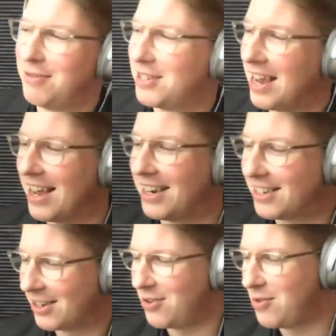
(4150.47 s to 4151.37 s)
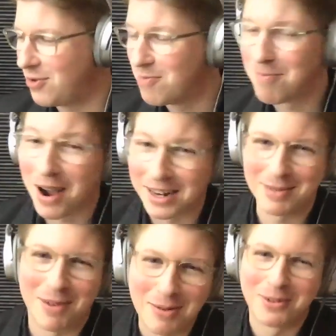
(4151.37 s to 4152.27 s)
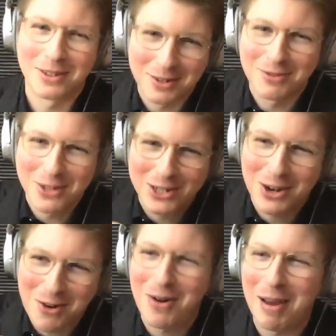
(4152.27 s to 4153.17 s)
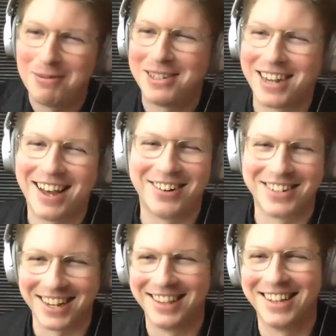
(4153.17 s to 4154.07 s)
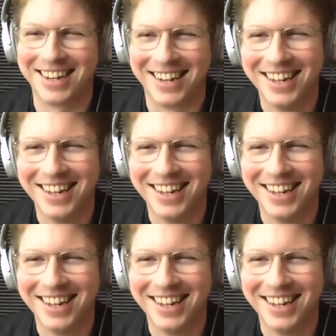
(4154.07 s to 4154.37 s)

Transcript: said, so you might be able to sort of scrape together something